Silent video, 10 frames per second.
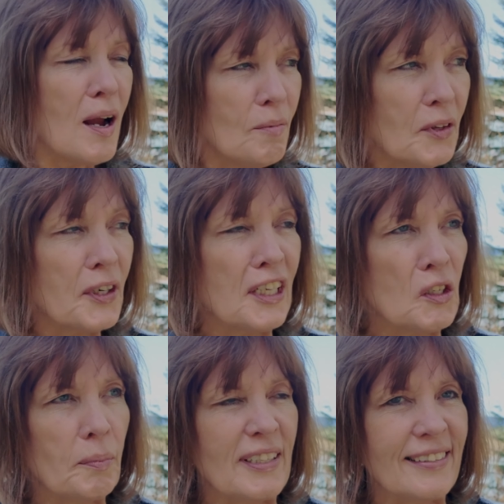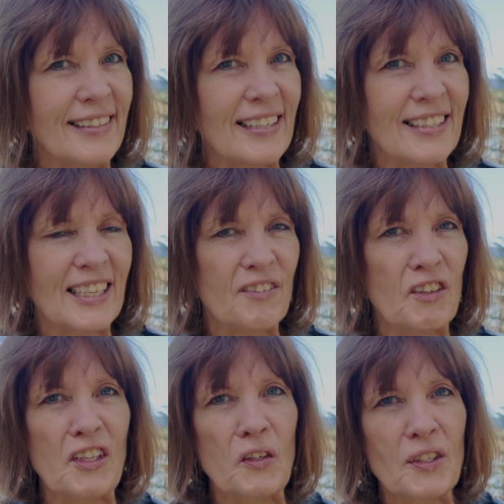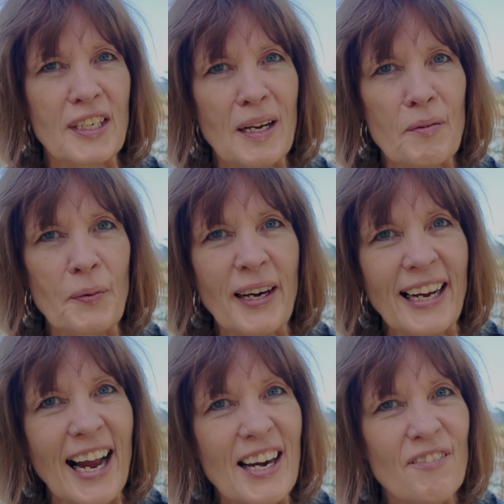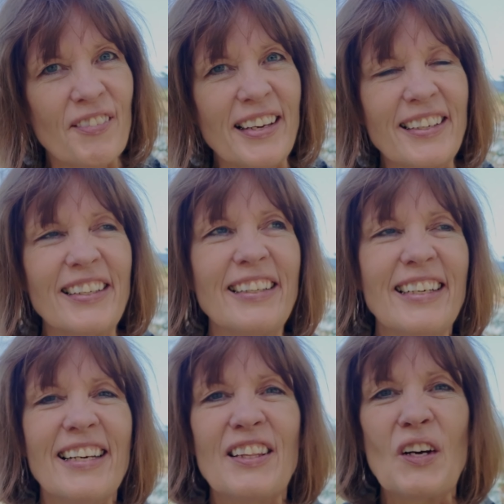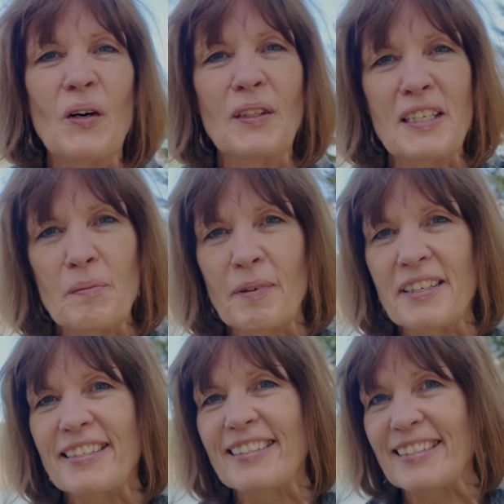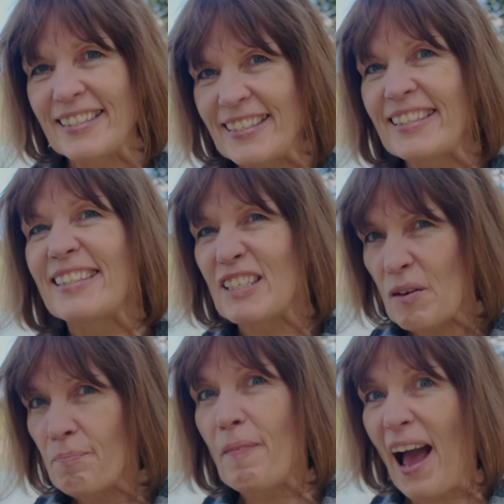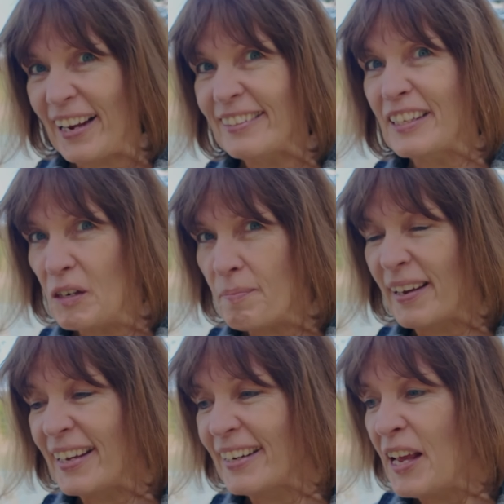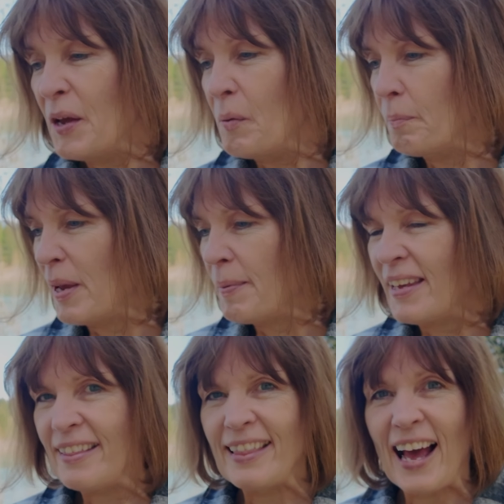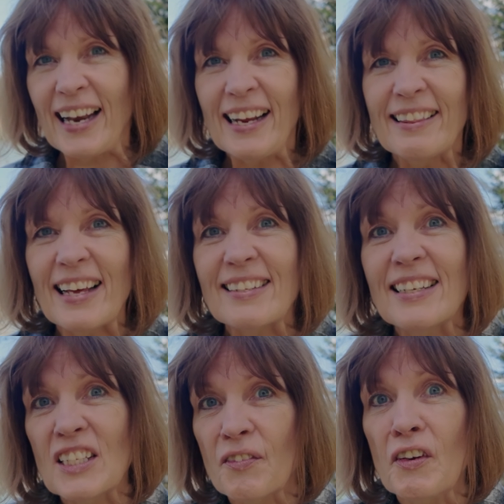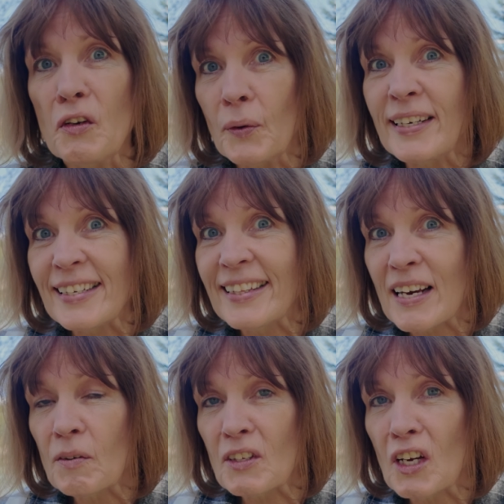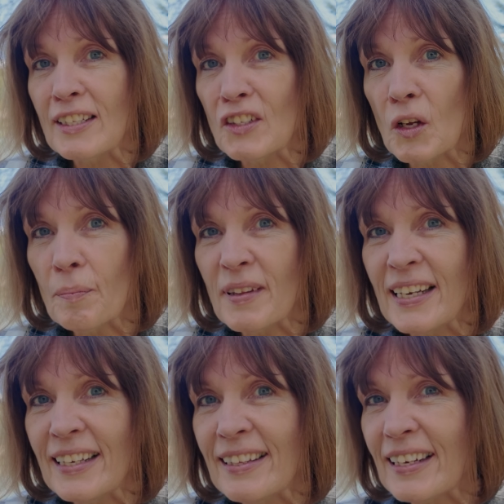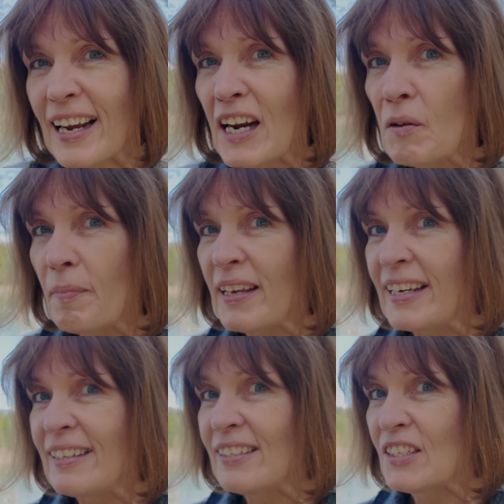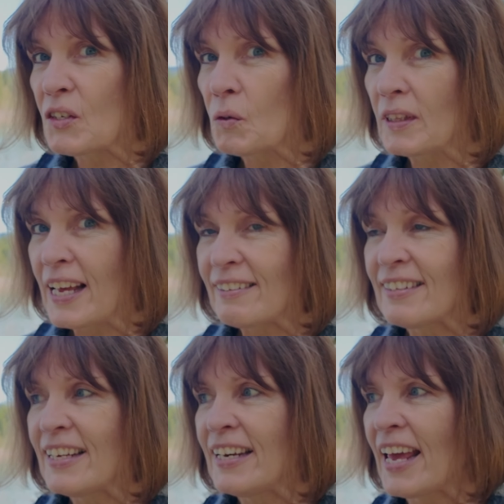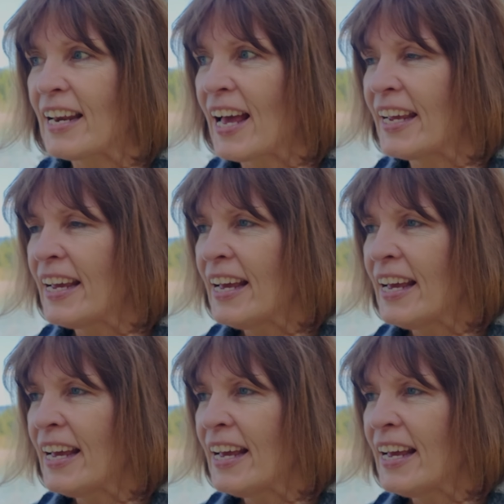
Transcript: I'm learning to be sensitive to those times when I kind of feel the Holy Spirit just stepped back a little bit. Maybe that that sense of anointing that was on something kind of begins to lessen, and I